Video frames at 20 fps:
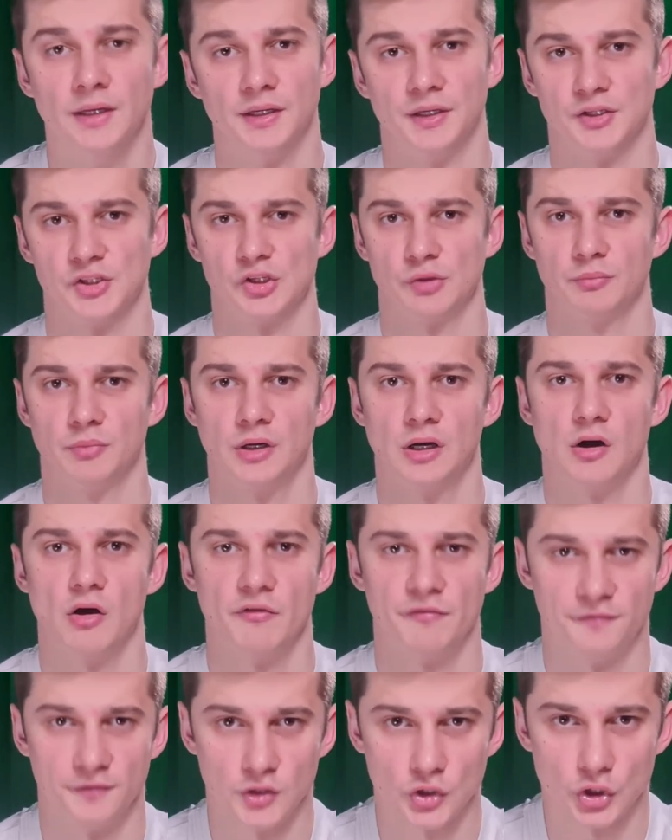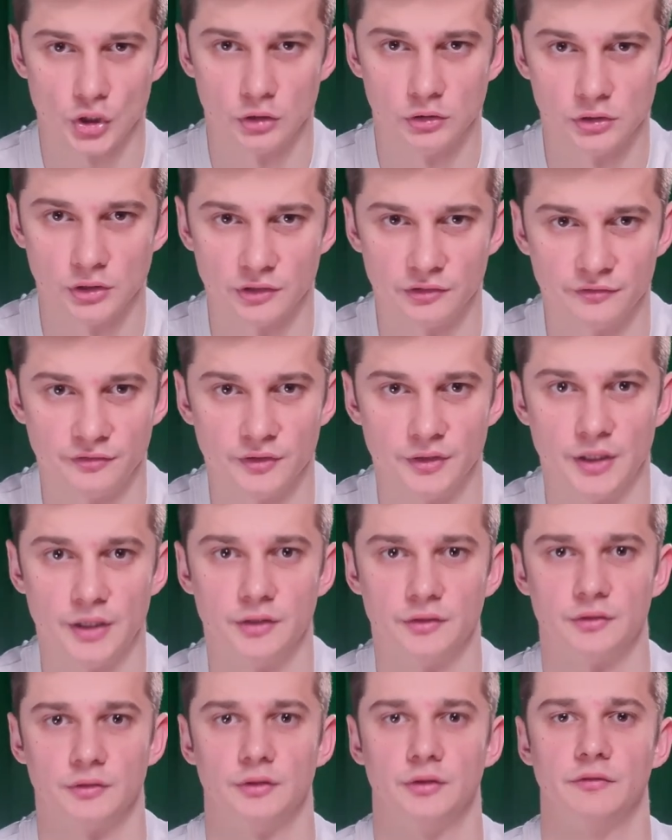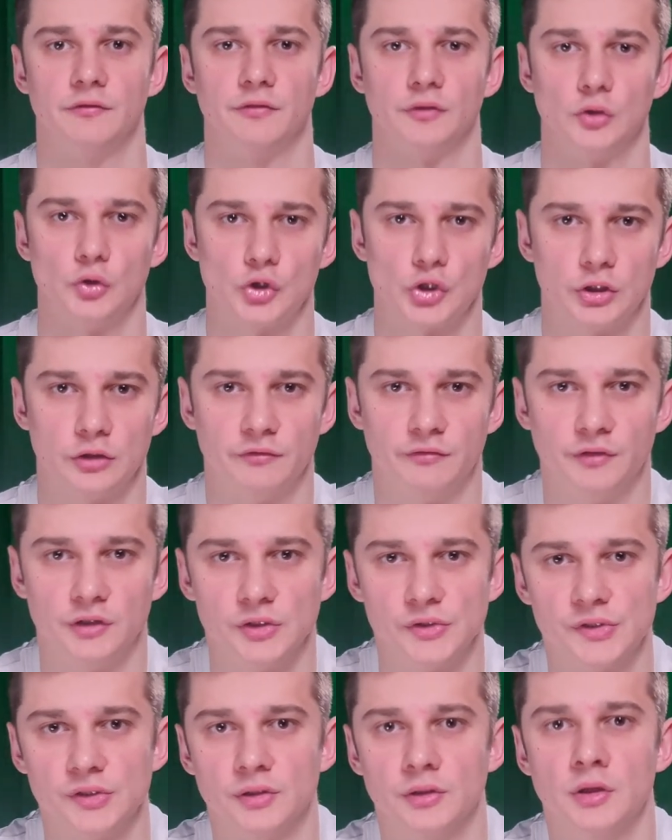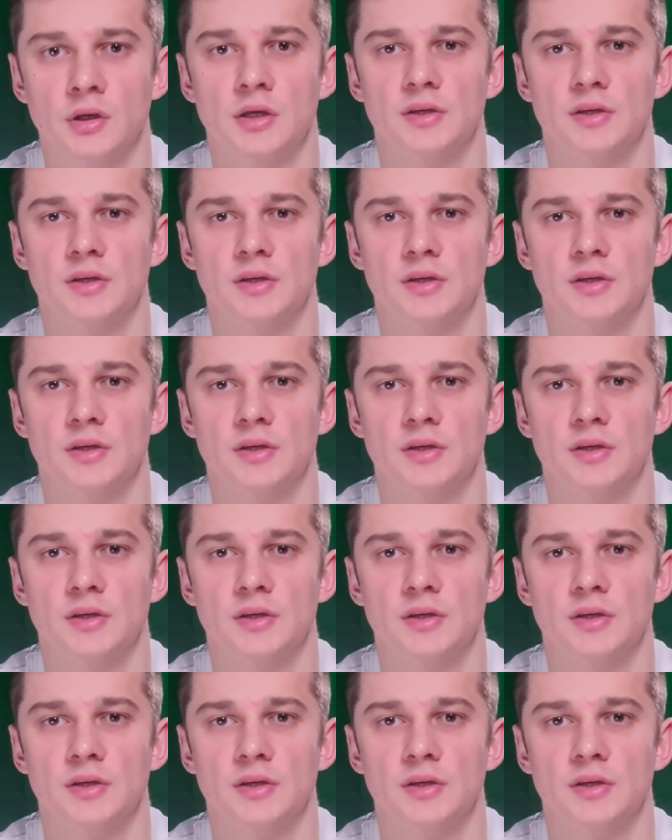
ECB official confident inflation with